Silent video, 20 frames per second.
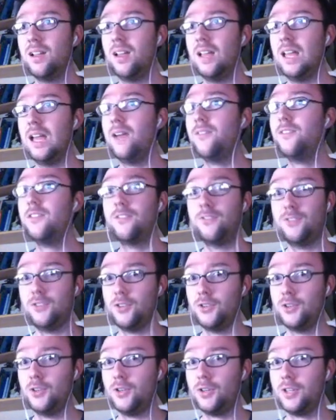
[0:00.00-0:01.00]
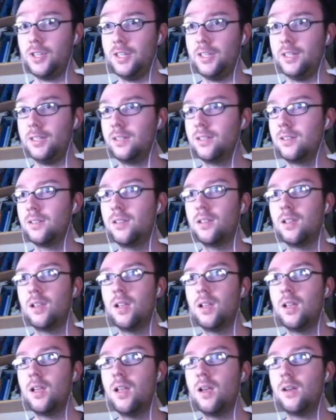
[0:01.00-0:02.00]
I have the front door key.
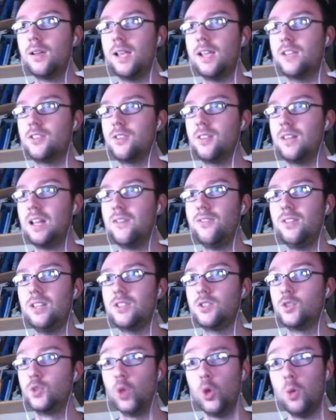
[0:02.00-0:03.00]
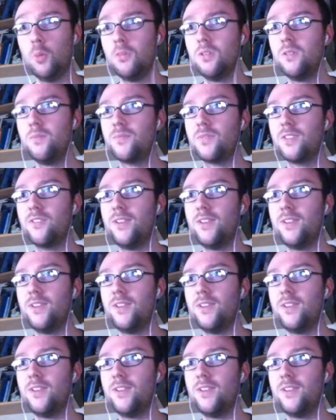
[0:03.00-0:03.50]
Okay, so the level is normal.